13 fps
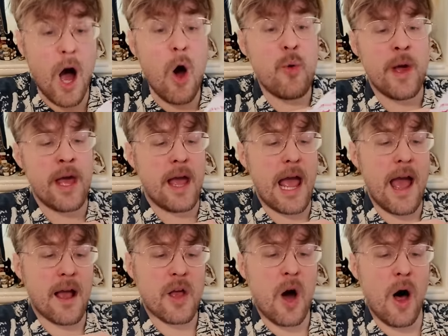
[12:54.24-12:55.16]
Oh,
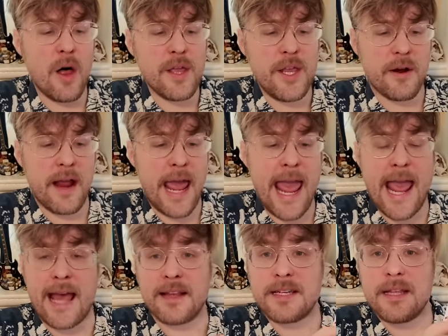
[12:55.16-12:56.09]
call your
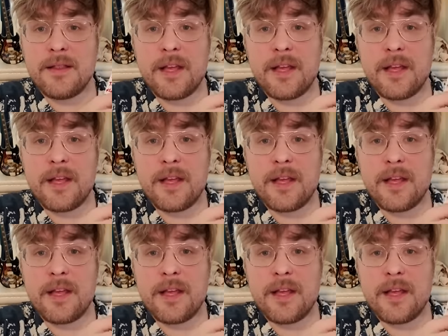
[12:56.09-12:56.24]
aunt